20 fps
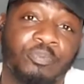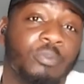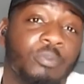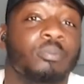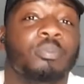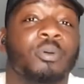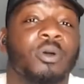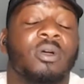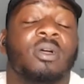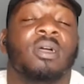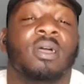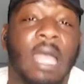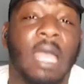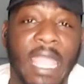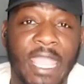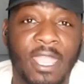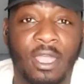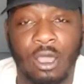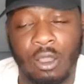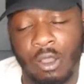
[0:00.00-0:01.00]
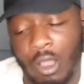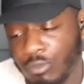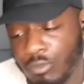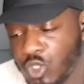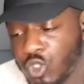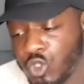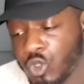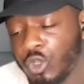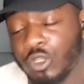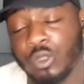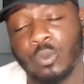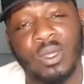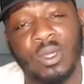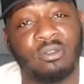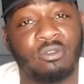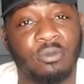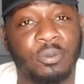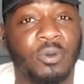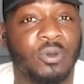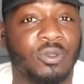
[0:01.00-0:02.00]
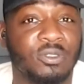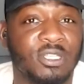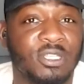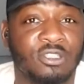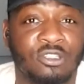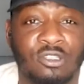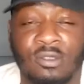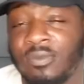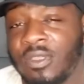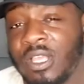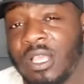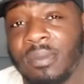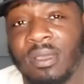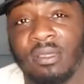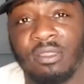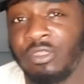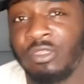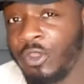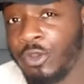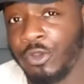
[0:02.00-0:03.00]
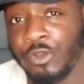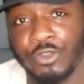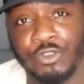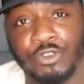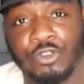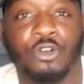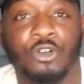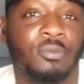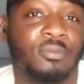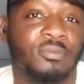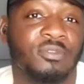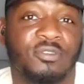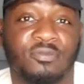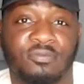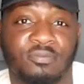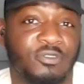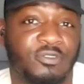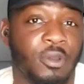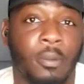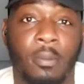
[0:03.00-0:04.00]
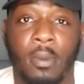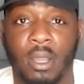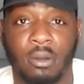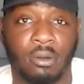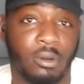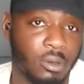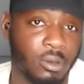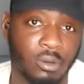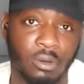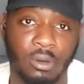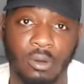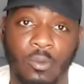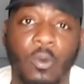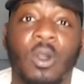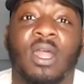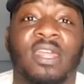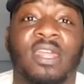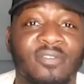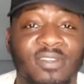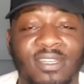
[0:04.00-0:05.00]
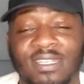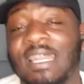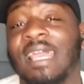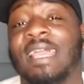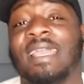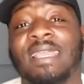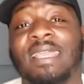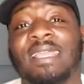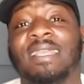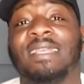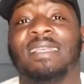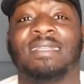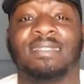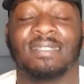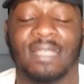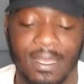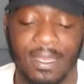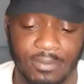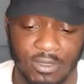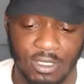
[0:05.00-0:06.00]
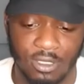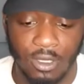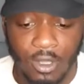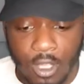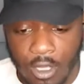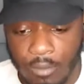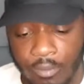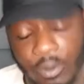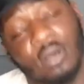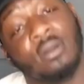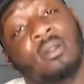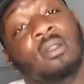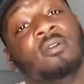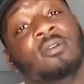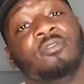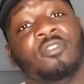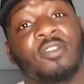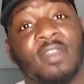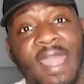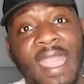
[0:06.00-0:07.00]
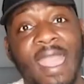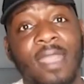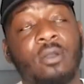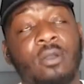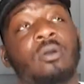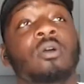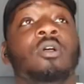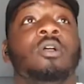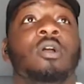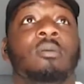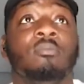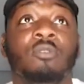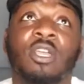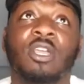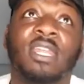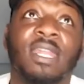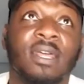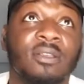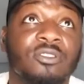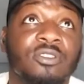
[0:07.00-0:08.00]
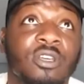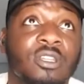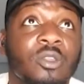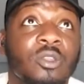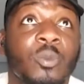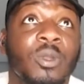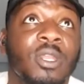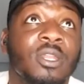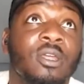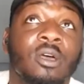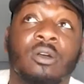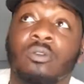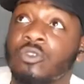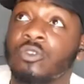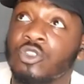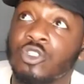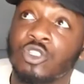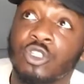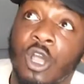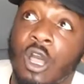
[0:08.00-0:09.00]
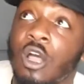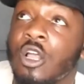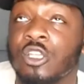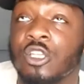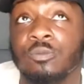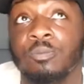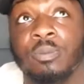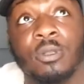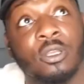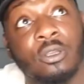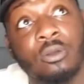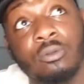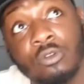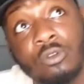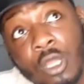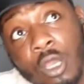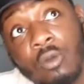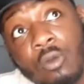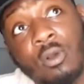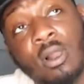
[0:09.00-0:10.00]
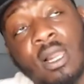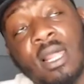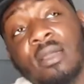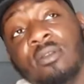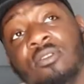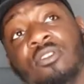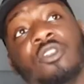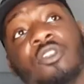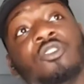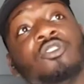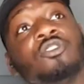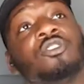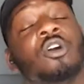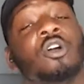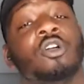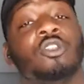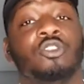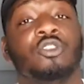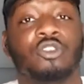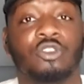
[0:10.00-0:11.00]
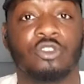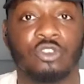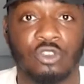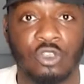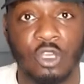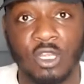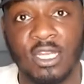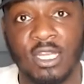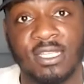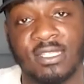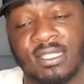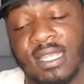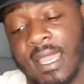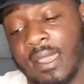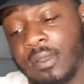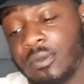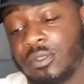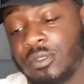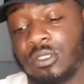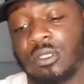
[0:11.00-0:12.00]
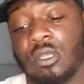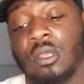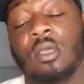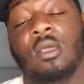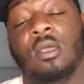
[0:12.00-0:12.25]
But hey ho, I'm sure the weather report said something about thunderstorms tomorrow or whatever day it is happening. But for now, I'm looking outside the window, the sky's blue, no clouds in sight, the sun is out.